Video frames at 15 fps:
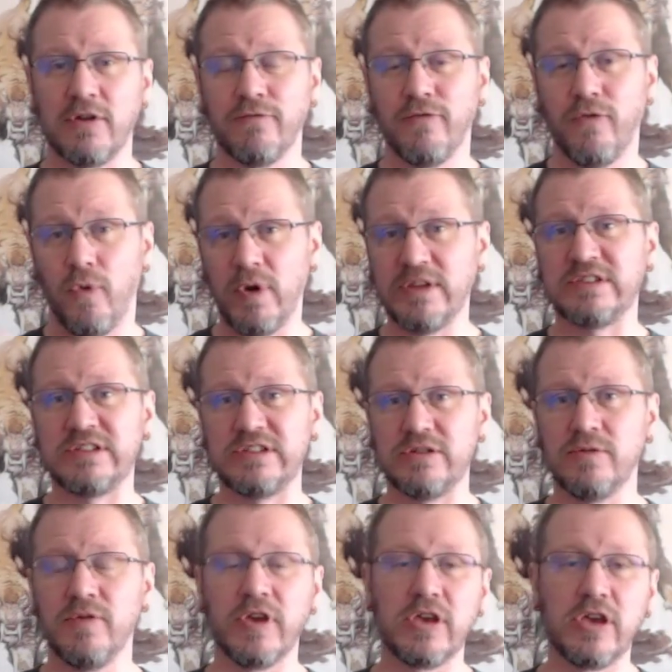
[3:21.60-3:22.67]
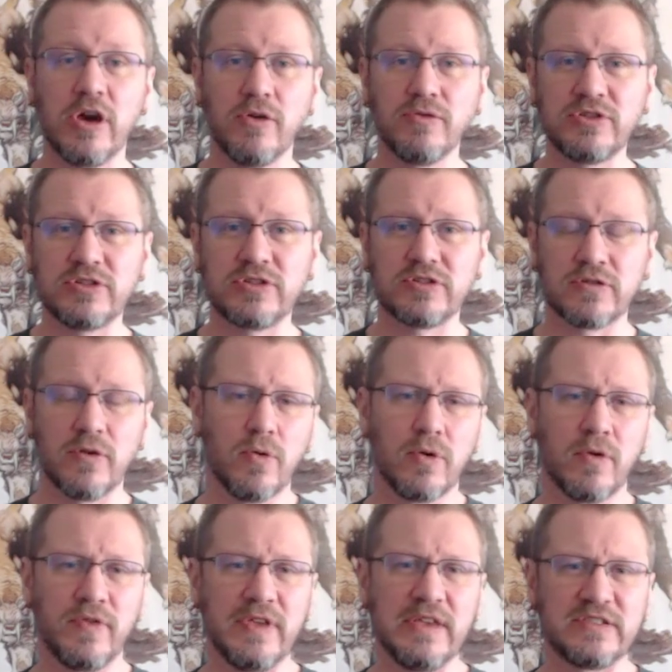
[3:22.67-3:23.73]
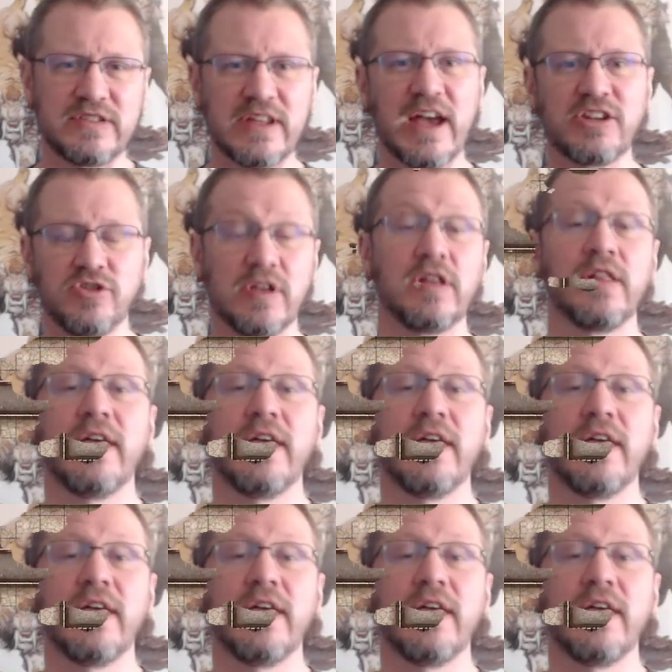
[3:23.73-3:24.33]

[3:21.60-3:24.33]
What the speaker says: a voice to the ghost or the statue, the